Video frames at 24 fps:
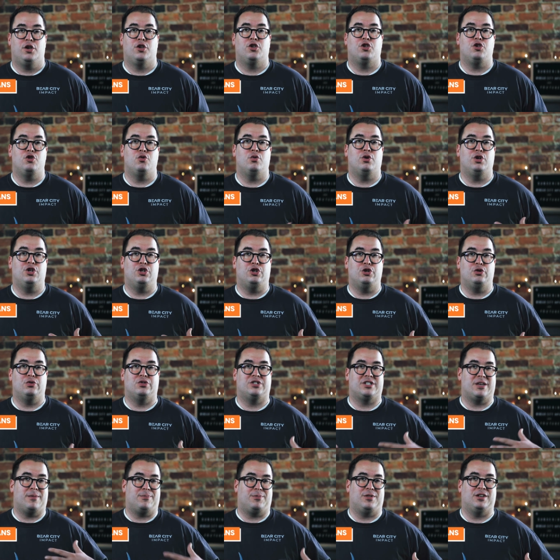you can do
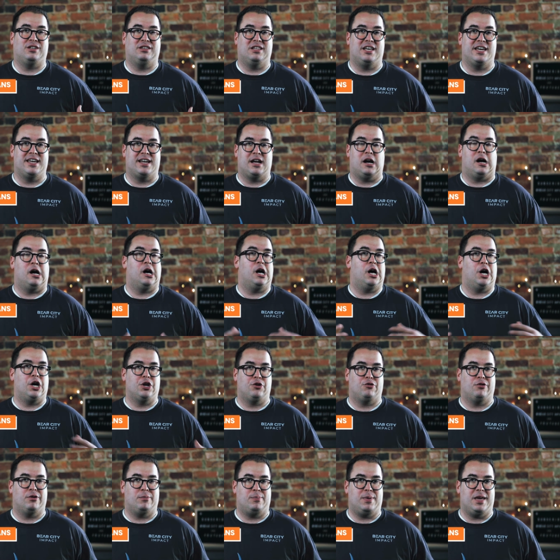something like
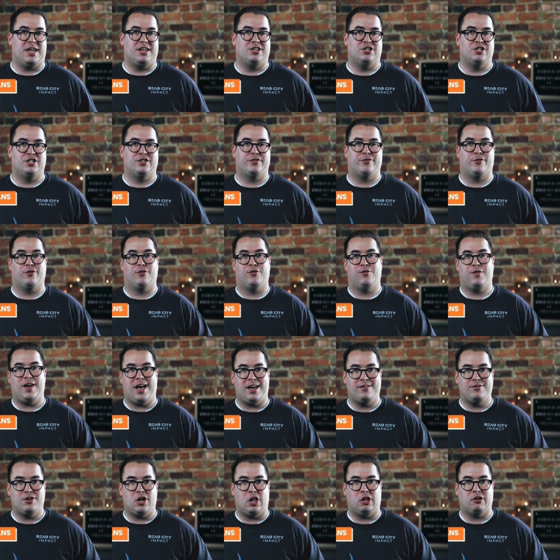100 pages for
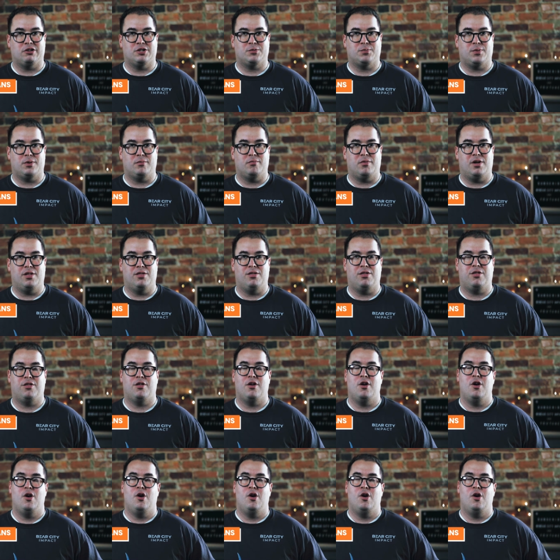$5 per month